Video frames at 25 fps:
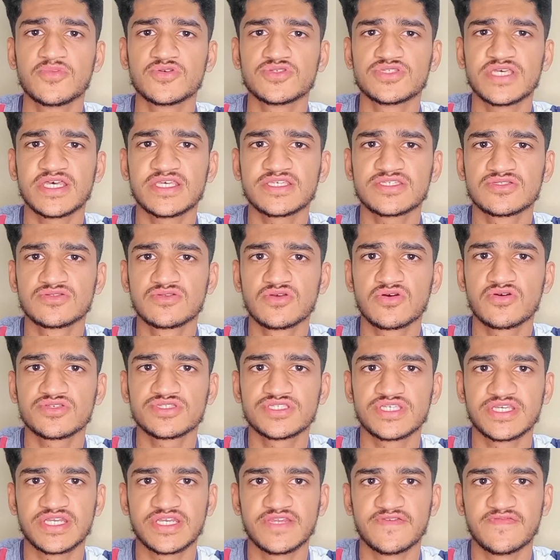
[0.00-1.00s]
possesses no
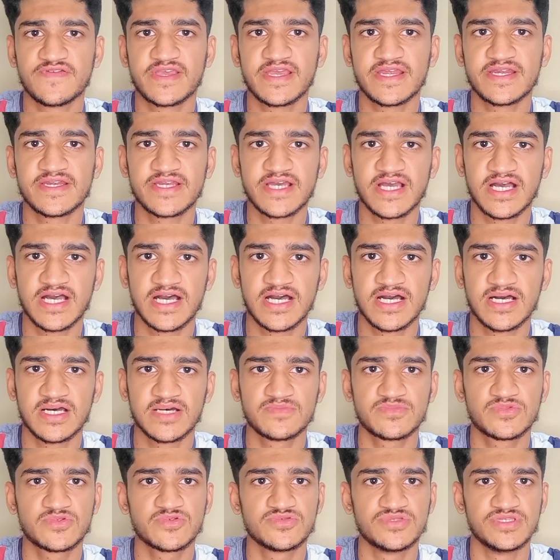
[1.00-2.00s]
significant
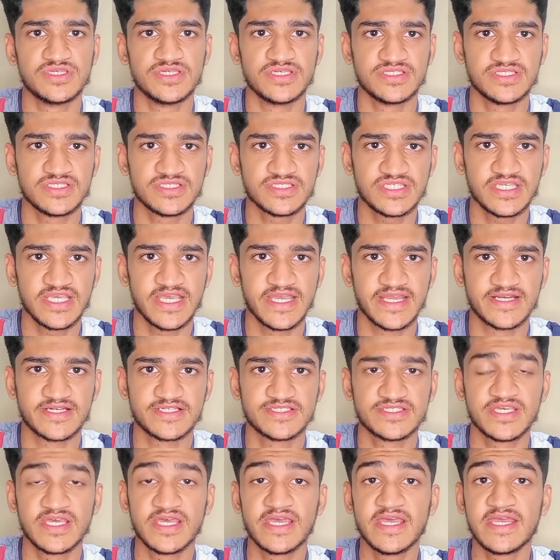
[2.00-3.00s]
harm to these
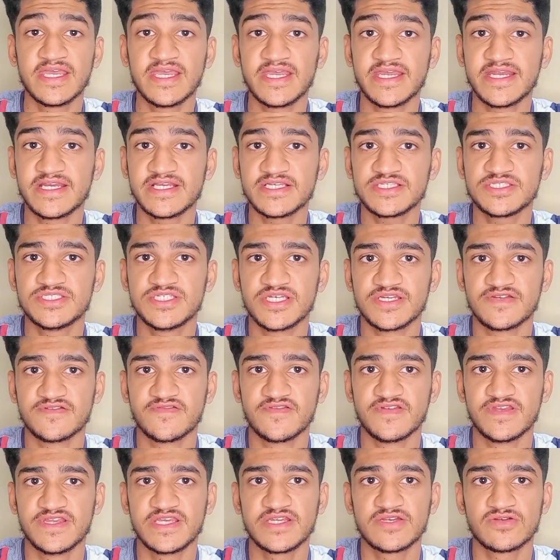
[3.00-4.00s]
insects. It is
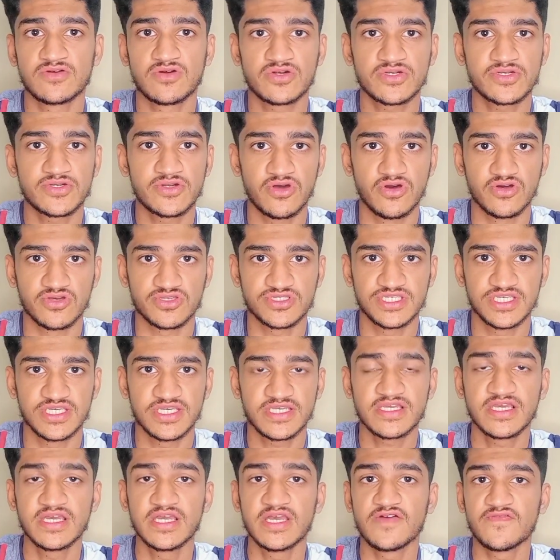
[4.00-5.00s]
generally
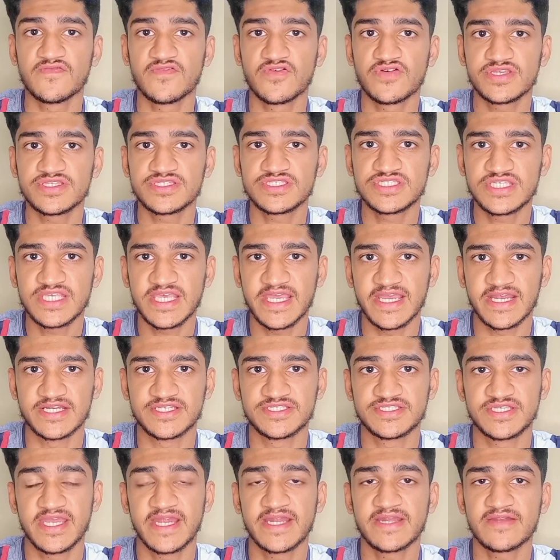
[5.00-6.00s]
non-toxic for
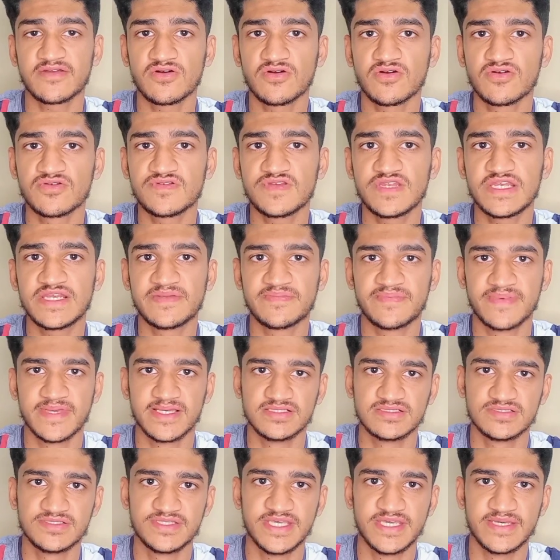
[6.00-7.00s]
insects and only
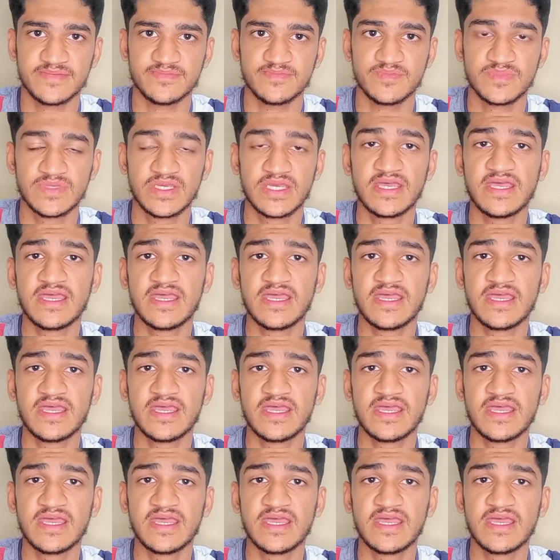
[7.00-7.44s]
repels them.